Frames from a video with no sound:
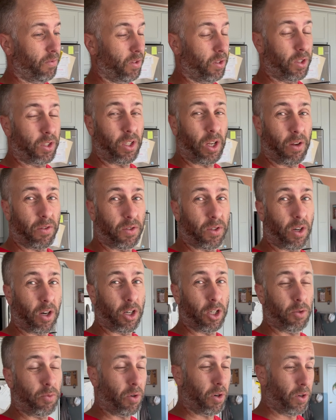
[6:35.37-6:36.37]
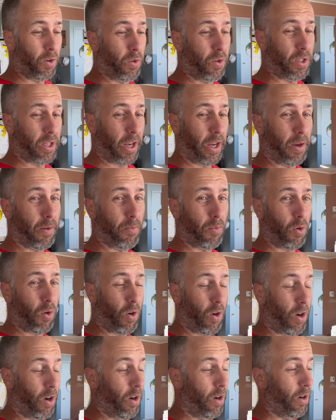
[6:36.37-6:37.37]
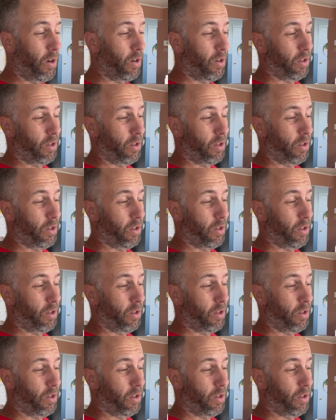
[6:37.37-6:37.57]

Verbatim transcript: stuff starts producing more,